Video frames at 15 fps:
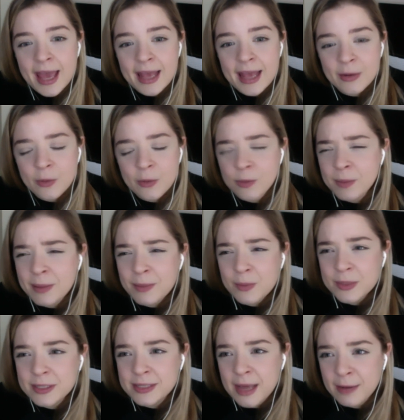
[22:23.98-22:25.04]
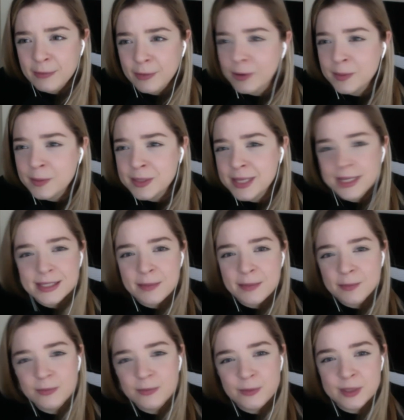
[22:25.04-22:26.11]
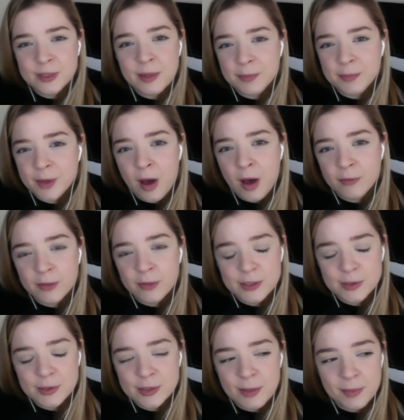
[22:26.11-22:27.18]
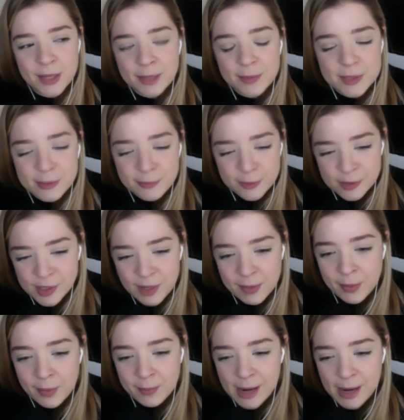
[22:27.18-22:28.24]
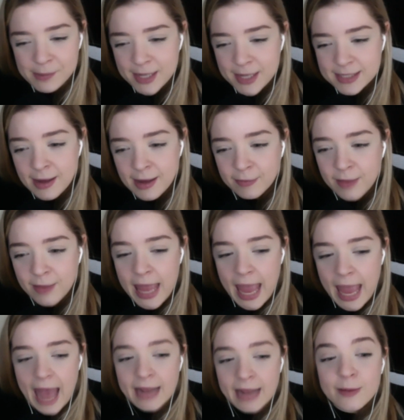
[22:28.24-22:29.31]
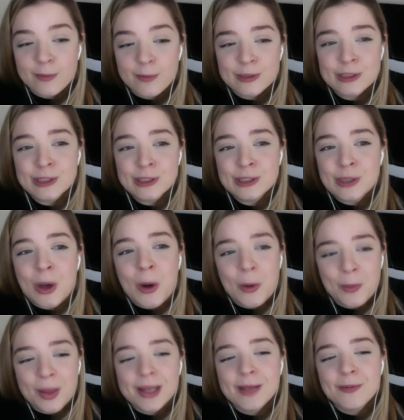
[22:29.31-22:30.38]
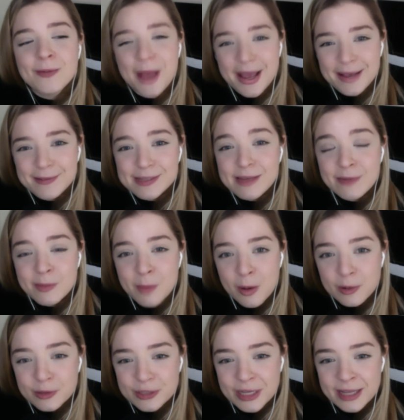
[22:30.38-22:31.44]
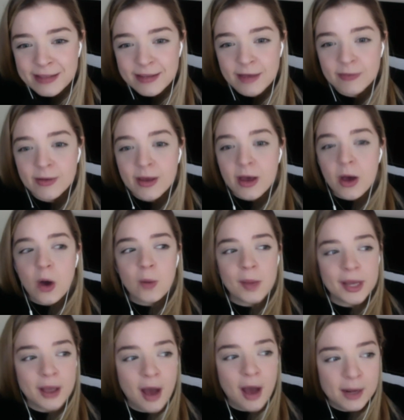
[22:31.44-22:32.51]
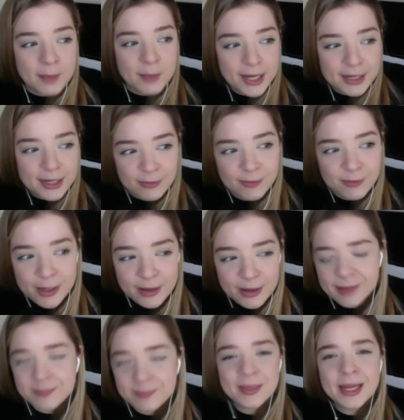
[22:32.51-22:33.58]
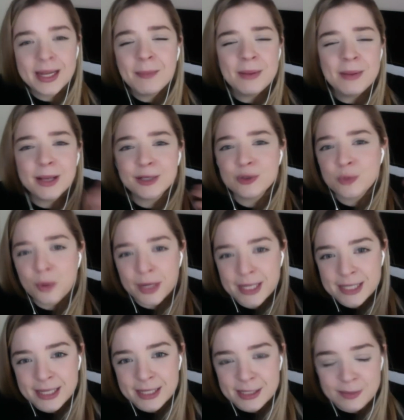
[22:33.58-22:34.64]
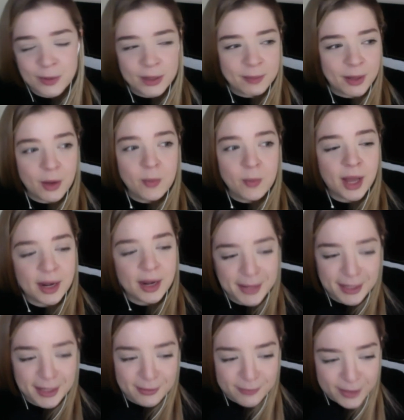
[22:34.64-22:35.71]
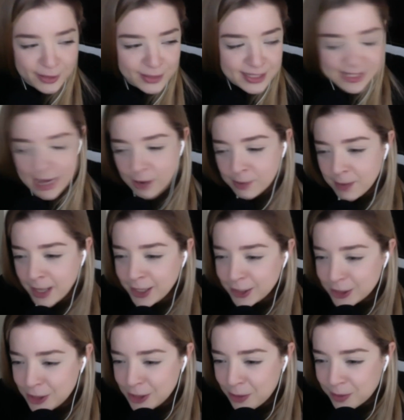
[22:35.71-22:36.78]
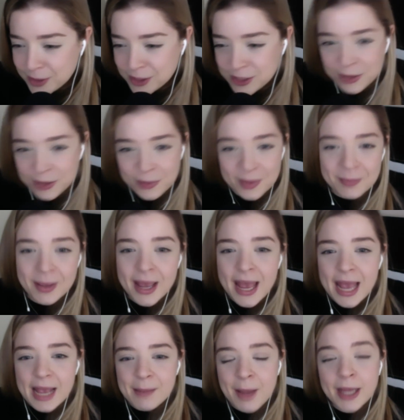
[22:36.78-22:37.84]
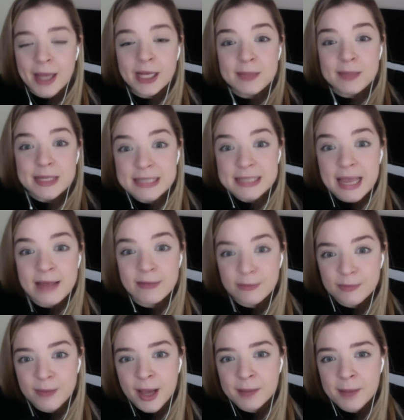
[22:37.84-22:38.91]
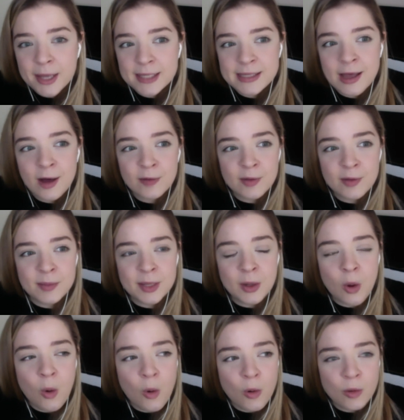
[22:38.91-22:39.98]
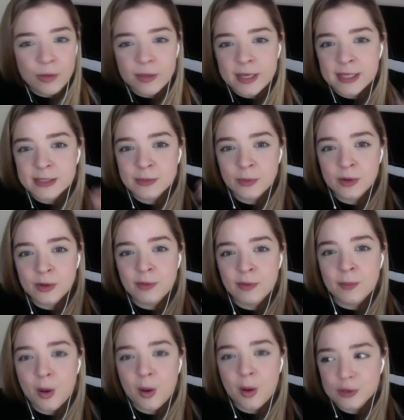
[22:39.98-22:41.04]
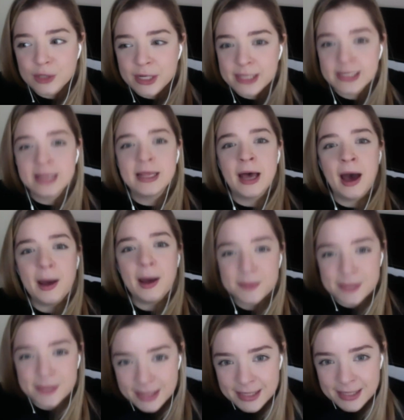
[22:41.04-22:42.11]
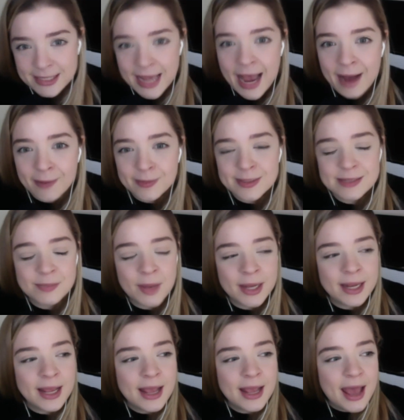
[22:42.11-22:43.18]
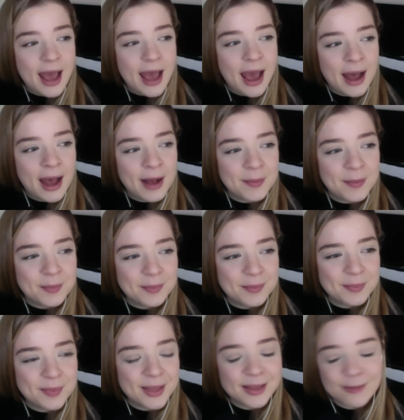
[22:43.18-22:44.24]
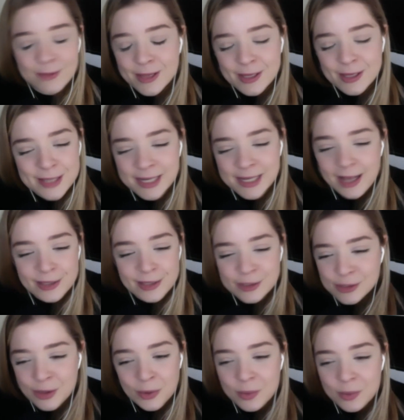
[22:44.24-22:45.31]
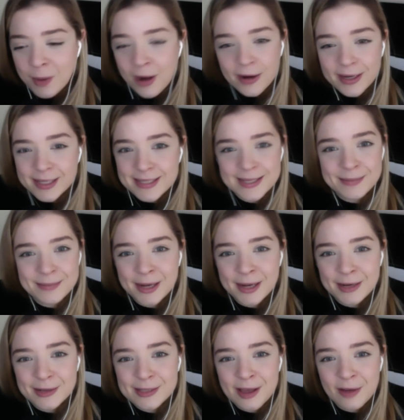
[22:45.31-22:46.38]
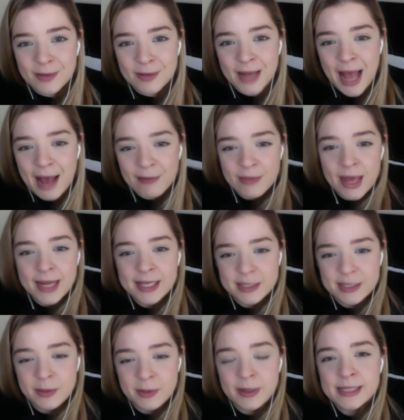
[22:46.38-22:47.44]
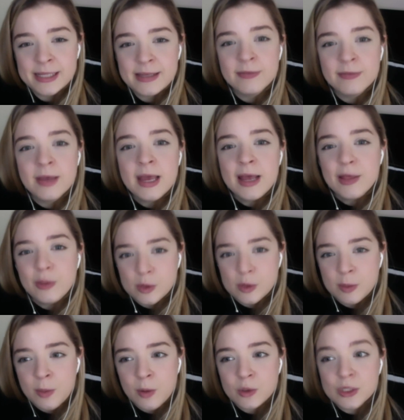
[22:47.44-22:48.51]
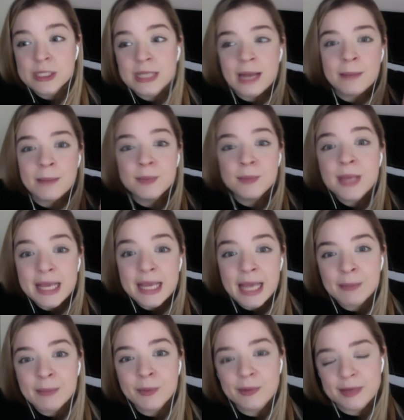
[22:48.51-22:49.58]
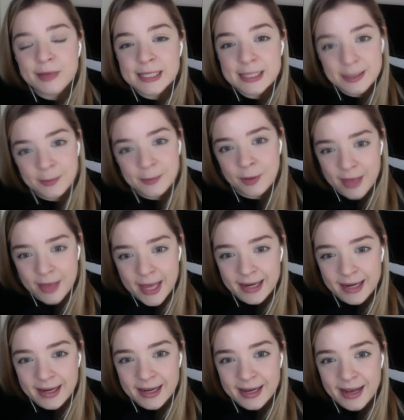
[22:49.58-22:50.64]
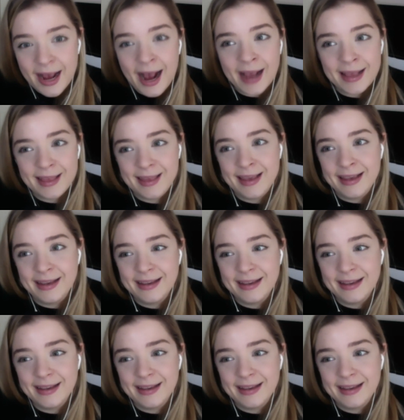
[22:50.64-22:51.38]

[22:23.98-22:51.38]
or maybe it was Denver. It was like for some conference or something. It was the first time I went by myself, and there were so many waves of emotions of, oh my God, am I going to figure, like, and I'm in my 20s at this point. I'm like, oh my God, am I going to figure this out? Am I going to know what to do? Am I going to be safe by myself? I mean, all these sort of emotions and the ups and the downs. But I love it that you said, yeah, just go to a park and sit by yourself and have that experience of those emotions and being able to sit with it. I think